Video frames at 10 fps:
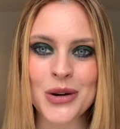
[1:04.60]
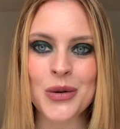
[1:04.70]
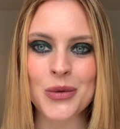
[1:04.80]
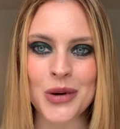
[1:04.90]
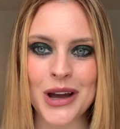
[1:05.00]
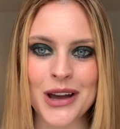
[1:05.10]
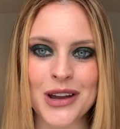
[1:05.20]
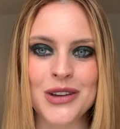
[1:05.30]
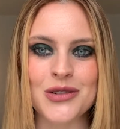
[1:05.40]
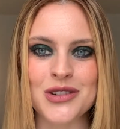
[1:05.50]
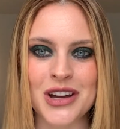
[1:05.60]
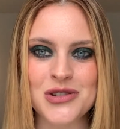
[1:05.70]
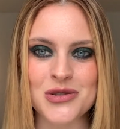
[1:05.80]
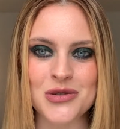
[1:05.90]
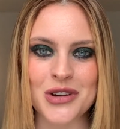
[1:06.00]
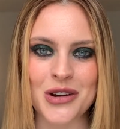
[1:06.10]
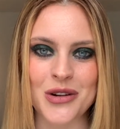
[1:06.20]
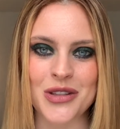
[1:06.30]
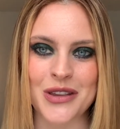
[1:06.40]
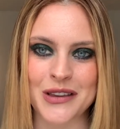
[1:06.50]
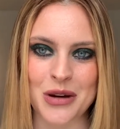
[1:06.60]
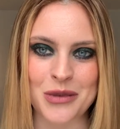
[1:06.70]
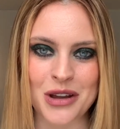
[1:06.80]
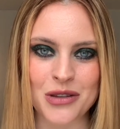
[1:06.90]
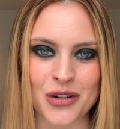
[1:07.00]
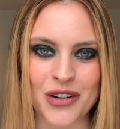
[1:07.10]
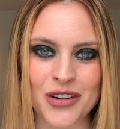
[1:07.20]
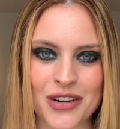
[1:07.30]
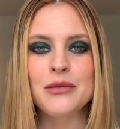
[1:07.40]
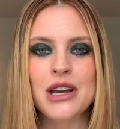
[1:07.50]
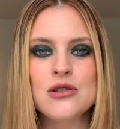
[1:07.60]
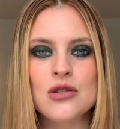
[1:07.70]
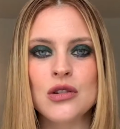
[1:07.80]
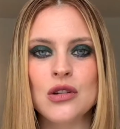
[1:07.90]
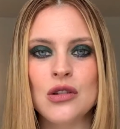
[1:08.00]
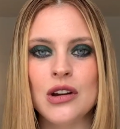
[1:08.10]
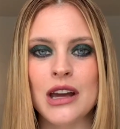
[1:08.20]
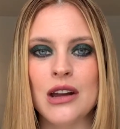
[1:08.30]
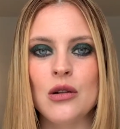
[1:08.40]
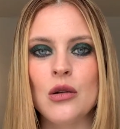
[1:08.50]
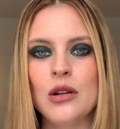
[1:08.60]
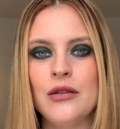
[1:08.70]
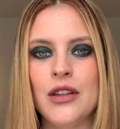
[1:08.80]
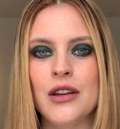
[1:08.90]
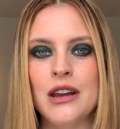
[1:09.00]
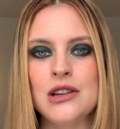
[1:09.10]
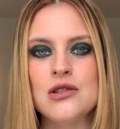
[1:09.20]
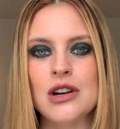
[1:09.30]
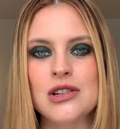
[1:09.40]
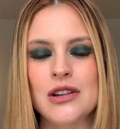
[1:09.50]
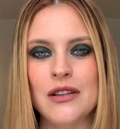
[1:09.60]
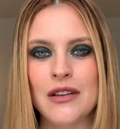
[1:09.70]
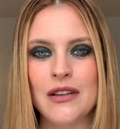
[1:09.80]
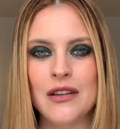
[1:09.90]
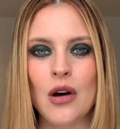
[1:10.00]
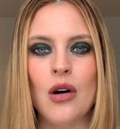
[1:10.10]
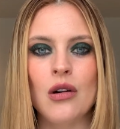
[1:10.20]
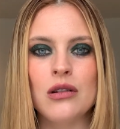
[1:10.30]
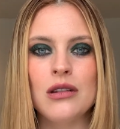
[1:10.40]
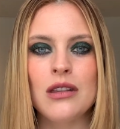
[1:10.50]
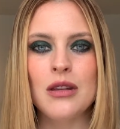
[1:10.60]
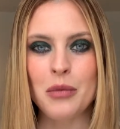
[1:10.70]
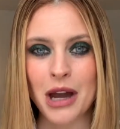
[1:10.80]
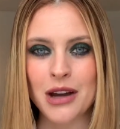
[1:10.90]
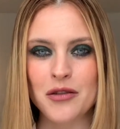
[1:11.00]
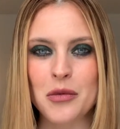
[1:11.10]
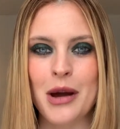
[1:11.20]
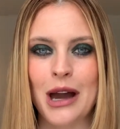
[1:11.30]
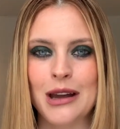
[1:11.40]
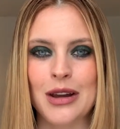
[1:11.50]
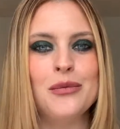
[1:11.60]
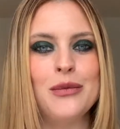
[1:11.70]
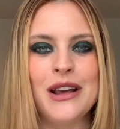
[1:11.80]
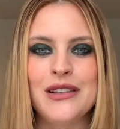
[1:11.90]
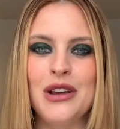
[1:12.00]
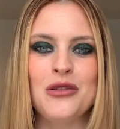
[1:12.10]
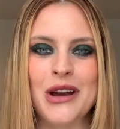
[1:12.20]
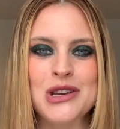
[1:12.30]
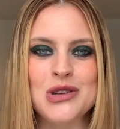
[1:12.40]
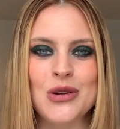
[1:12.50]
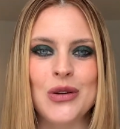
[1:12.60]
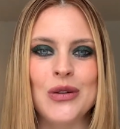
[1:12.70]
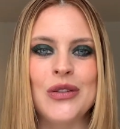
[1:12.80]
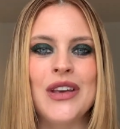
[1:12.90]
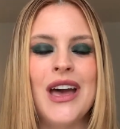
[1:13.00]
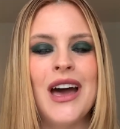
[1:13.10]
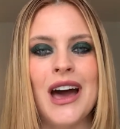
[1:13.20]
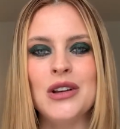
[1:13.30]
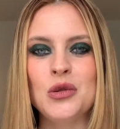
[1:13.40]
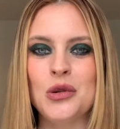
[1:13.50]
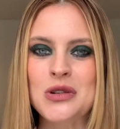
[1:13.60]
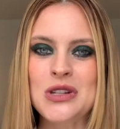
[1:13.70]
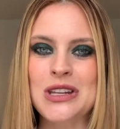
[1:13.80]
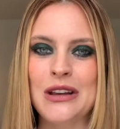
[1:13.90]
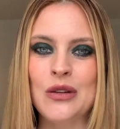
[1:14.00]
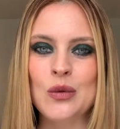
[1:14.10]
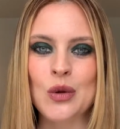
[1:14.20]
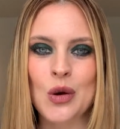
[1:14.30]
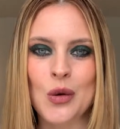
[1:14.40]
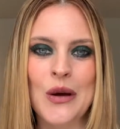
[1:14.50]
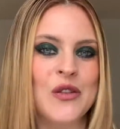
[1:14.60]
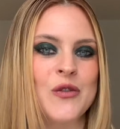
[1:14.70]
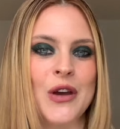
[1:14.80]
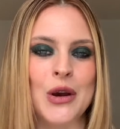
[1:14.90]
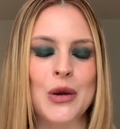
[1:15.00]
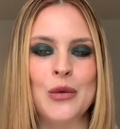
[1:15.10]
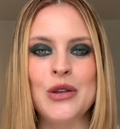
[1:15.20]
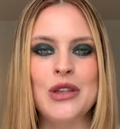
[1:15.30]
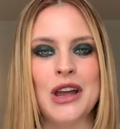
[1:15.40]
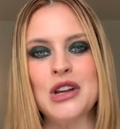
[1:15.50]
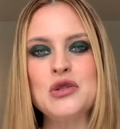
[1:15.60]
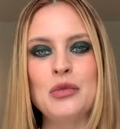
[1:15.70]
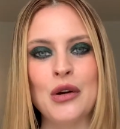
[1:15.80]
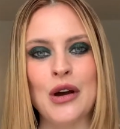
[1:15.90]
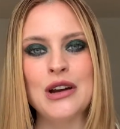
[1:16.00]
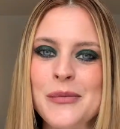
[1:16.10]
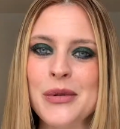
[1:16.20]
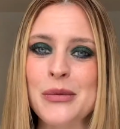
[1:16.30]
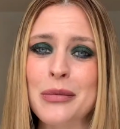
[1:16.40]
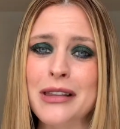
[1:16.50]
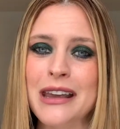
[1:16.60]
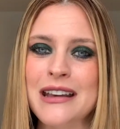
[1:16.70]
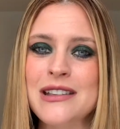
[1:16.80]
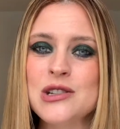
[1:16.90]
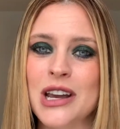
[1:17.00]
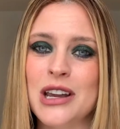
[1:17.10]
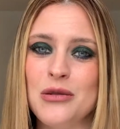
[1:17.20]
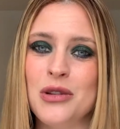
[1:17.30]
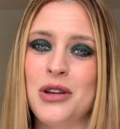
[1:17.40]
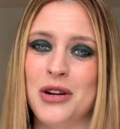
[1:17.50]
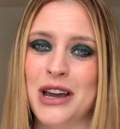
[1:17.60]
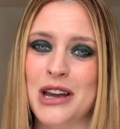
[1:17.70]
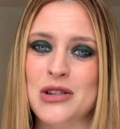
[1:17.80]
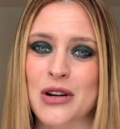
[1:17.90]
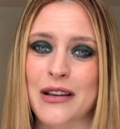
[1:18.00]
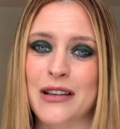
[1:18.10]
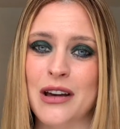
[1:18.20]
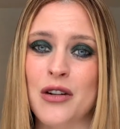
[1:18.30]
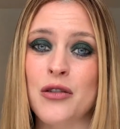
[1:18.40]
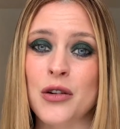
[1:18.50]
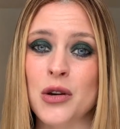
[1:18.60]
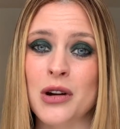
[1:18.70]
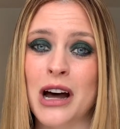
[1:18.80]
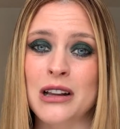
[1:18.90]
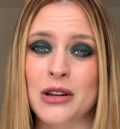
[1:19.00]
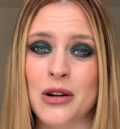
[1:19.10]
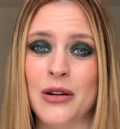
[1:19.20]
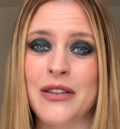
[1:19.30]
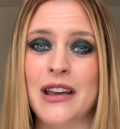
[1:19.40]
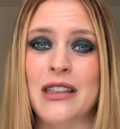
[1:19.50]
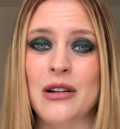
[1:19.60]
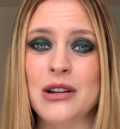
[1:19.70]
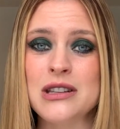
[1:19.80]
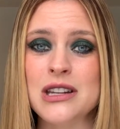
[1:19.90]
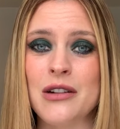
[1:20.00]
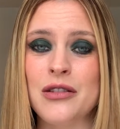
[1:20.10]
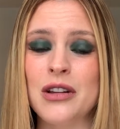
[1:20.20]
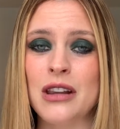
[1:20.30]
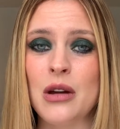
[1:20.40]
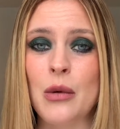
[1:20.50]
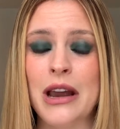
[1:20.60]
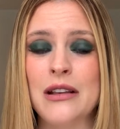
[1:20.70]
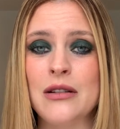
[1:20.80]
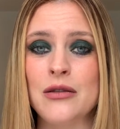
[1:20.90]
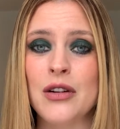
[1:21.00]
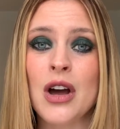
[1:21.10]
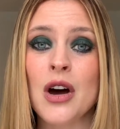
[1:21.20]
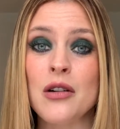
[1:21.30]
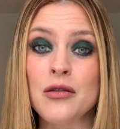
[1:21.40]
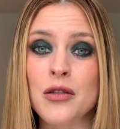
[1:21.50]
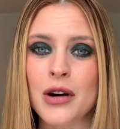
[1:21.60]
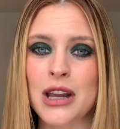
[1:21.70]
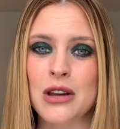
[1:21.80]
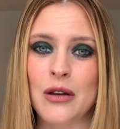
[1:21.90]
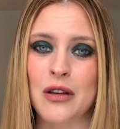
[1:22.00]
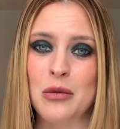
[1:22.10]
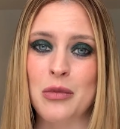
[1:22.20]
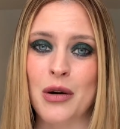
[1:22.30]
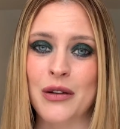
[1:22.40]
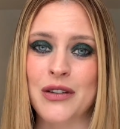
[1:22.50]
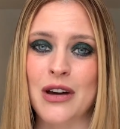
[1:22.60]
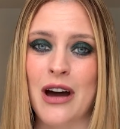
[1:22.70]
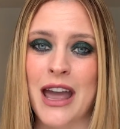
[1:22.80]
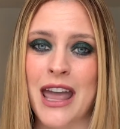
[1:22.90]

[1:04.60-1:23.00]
where your natural regrowth is coming through. Make sure you look at all of the instructions on the back of the packet. Mixing ratios and quantities will always vary with each product, but please check in with your hairdresser for your color notes, and there are definitely ways of avoiding using box dye.